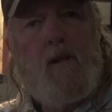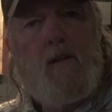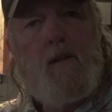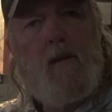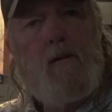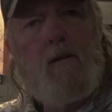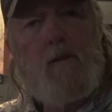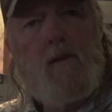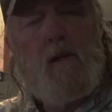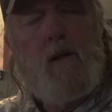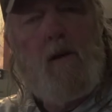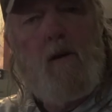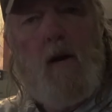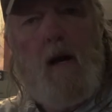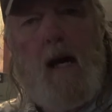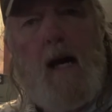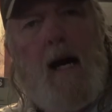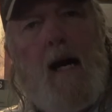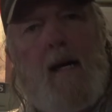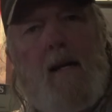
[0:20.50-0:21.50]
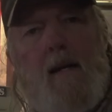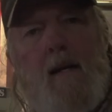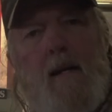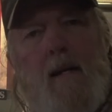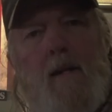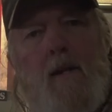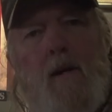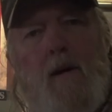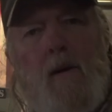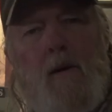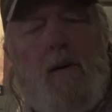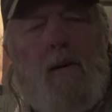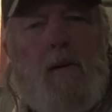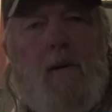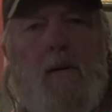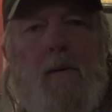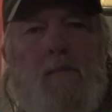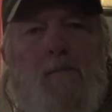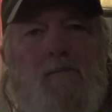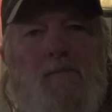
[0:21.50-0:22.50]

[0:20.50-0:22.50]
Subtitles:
that there was a crack in the hull